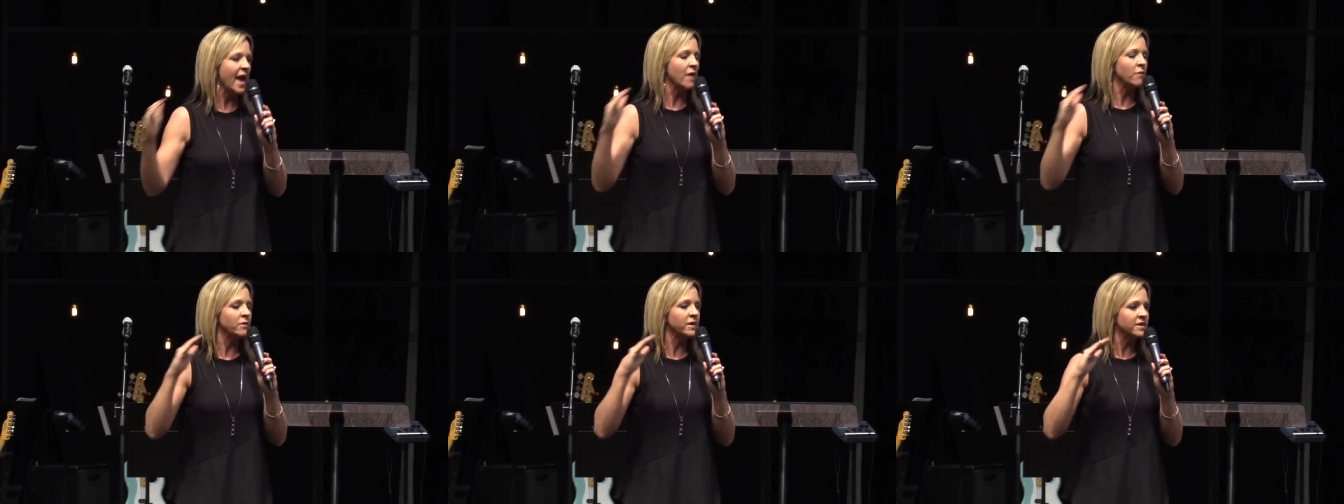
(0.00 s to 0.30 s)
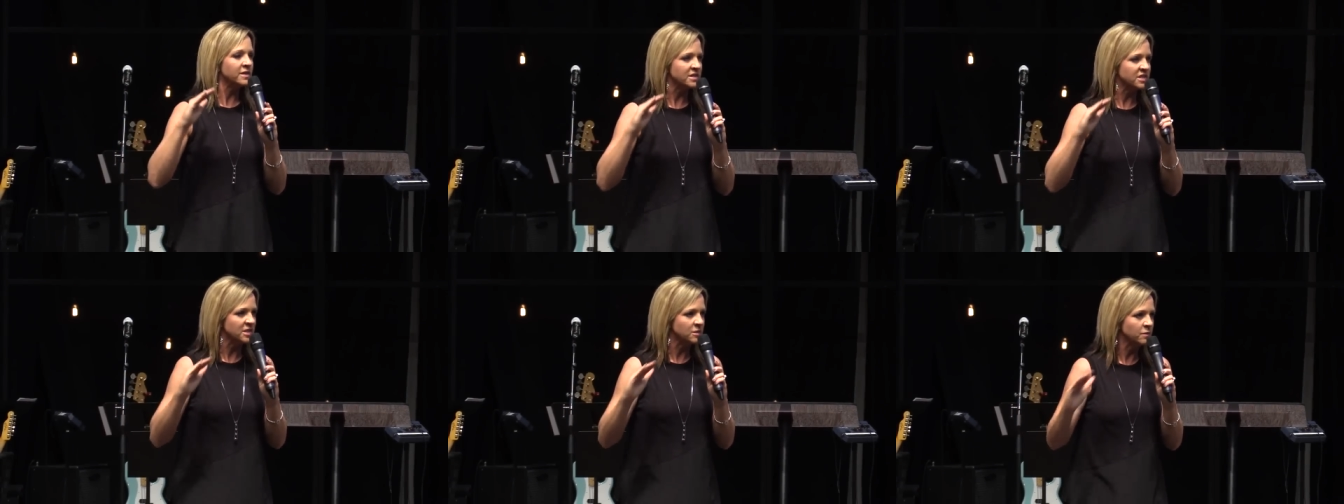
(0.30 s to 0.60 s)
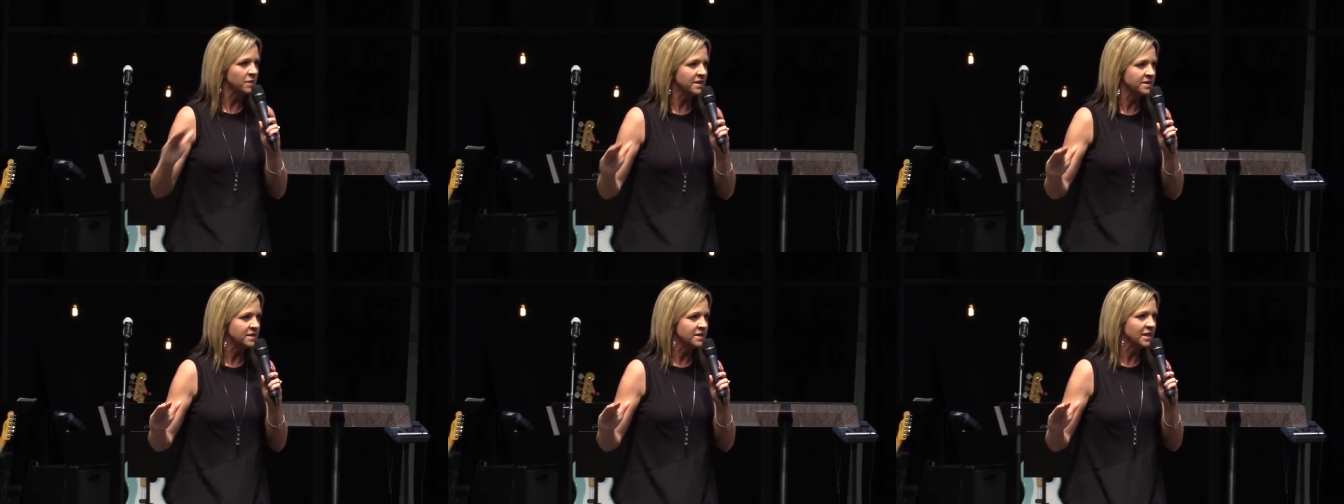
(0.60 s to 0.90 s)
and we
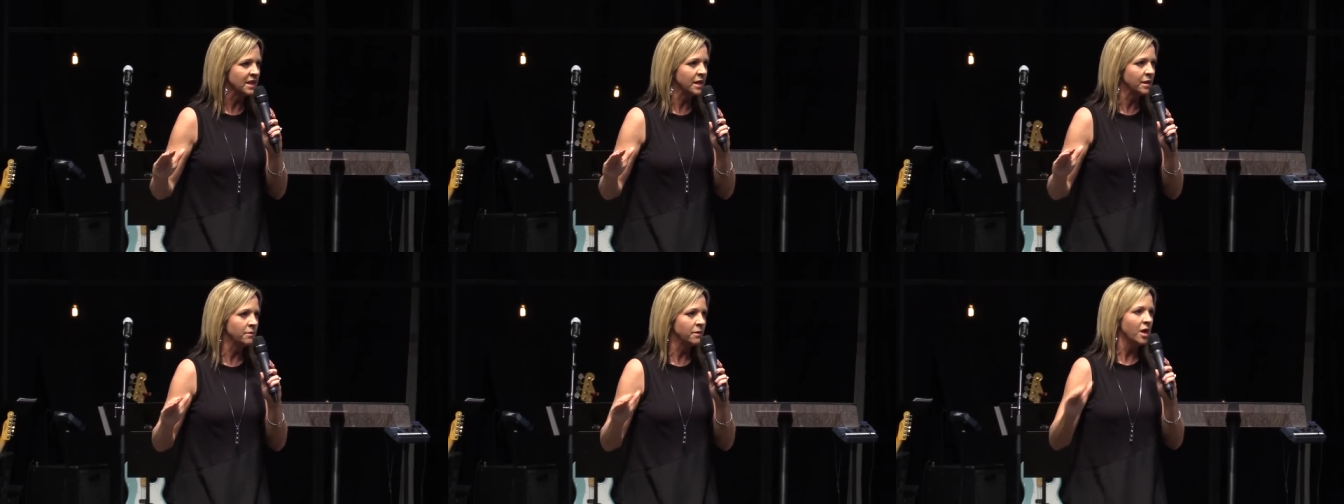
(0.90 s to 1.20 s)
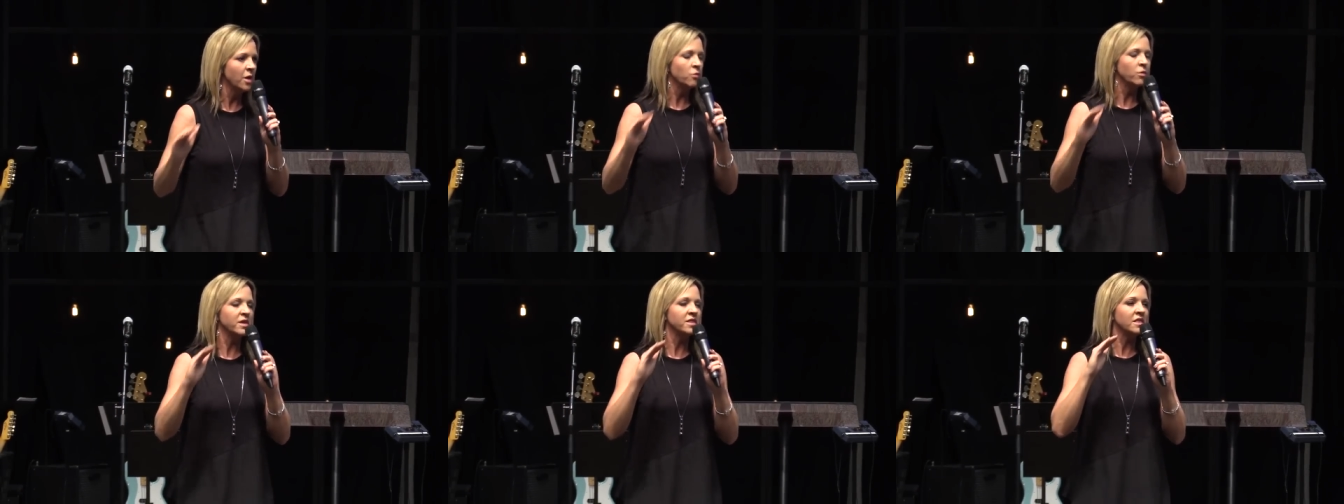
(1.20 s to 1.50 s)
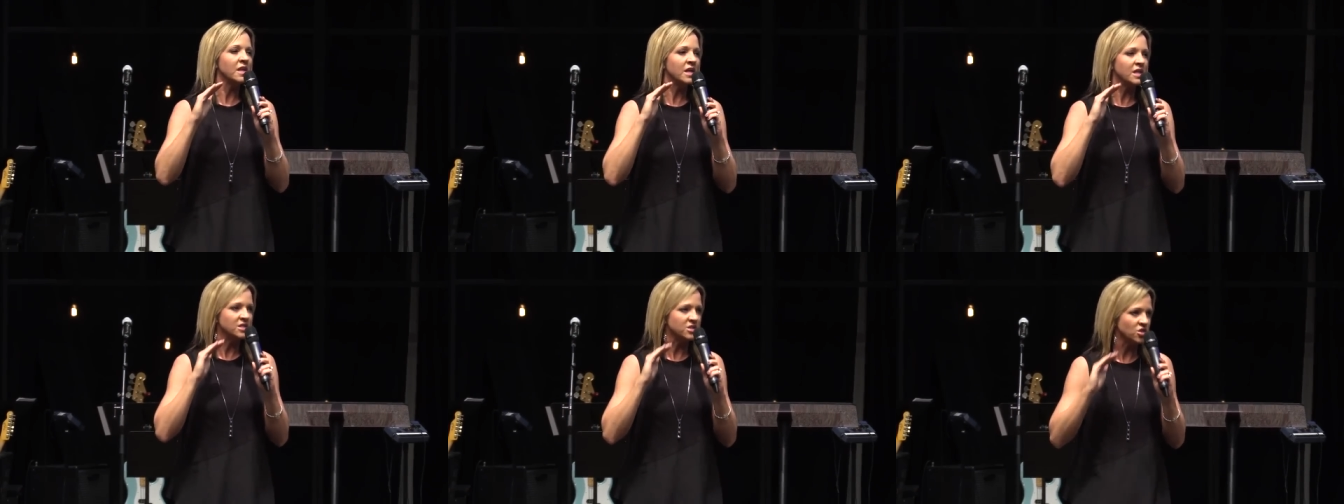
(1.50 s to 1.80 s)
dismiss them. We
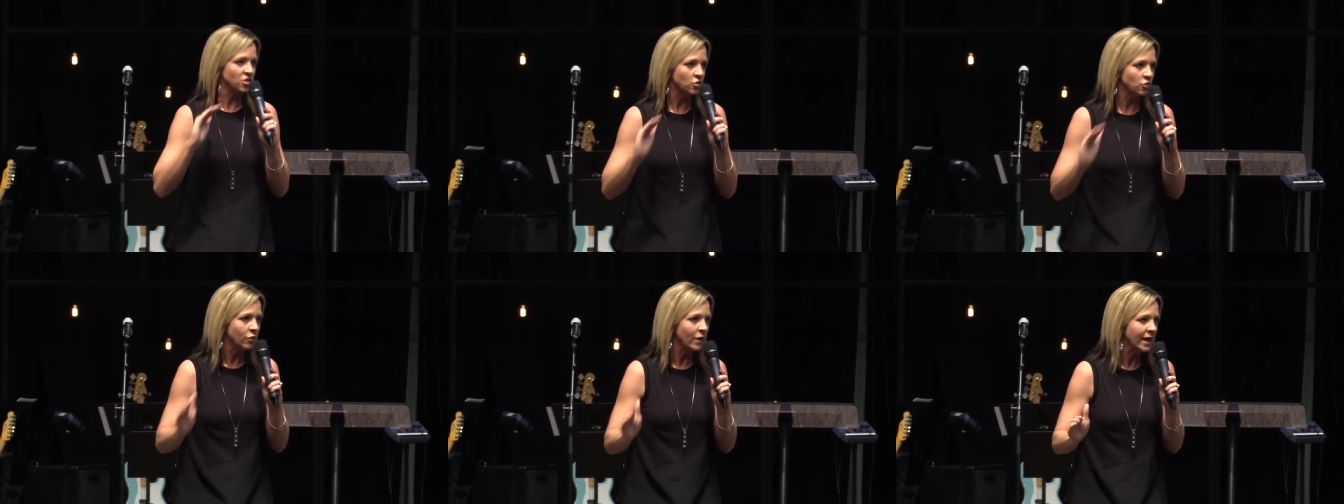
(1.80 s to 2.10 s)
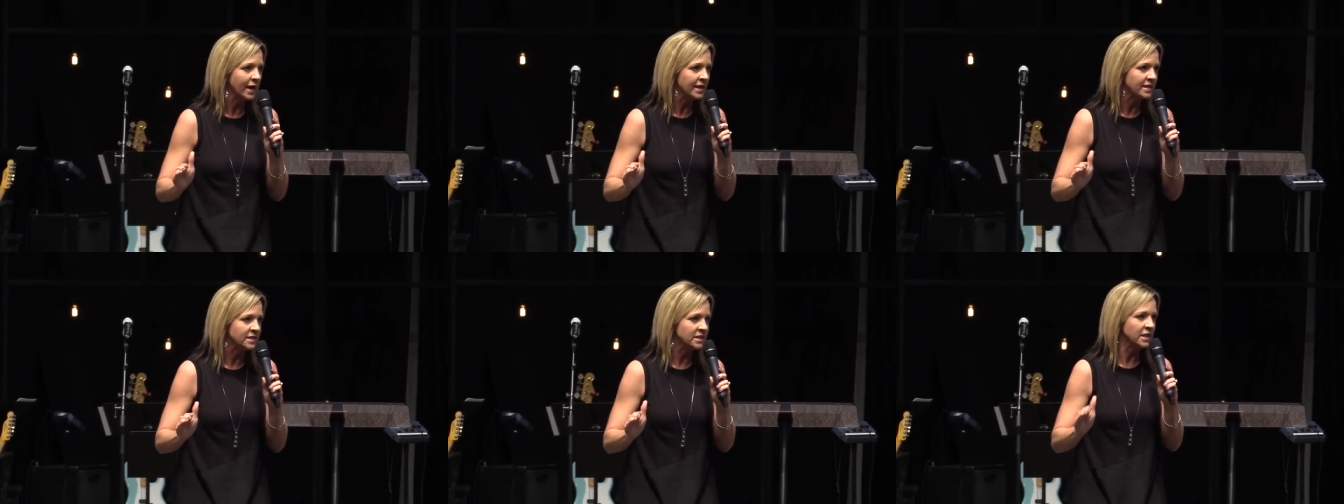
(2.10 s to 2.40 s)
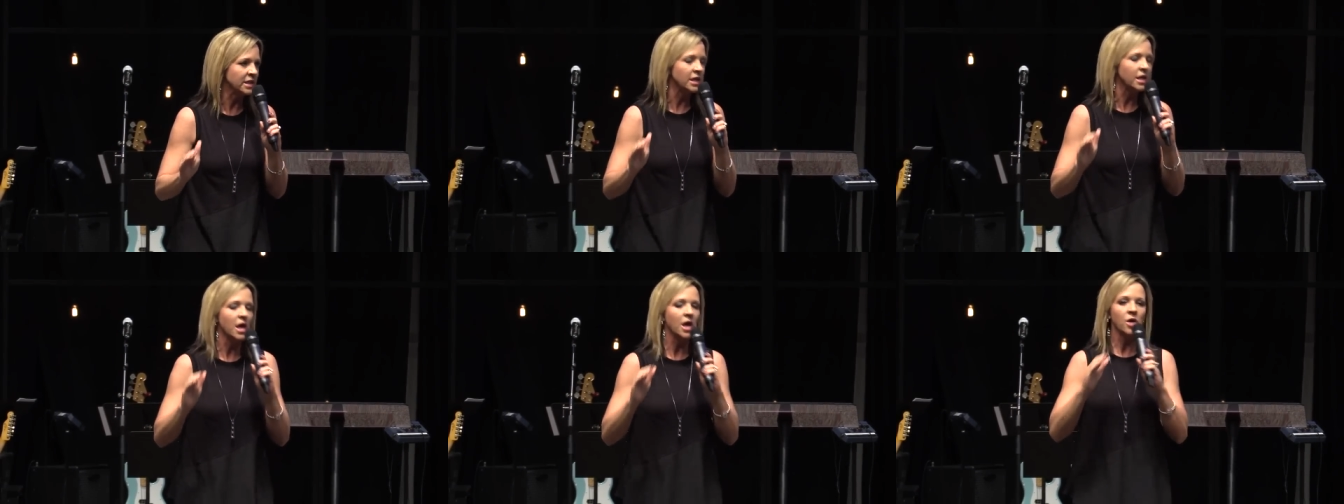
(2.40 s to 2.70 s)
think it's
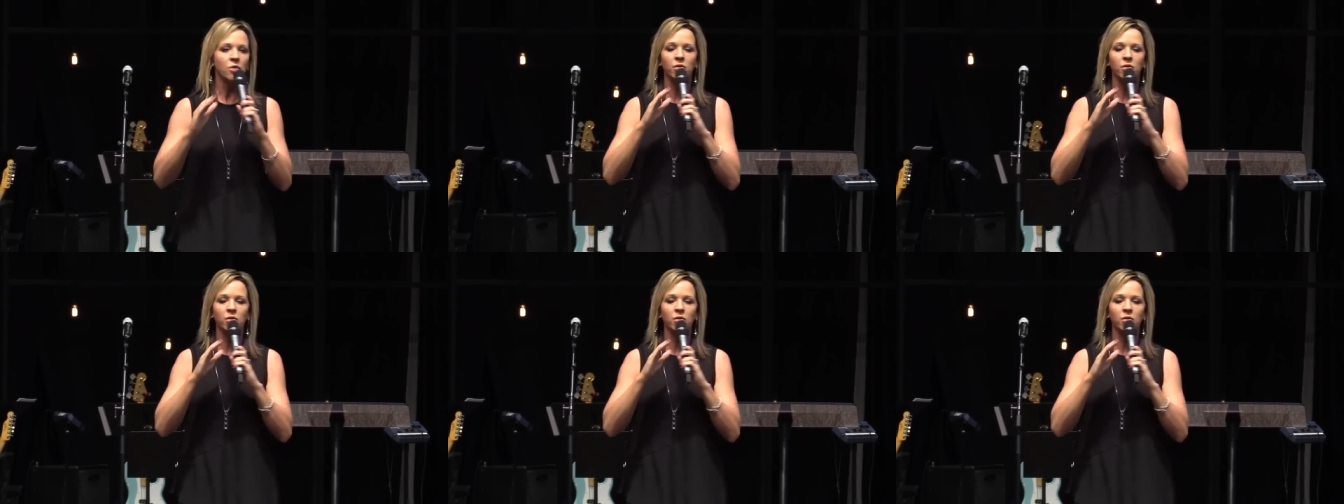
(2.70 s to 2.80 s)
crazy.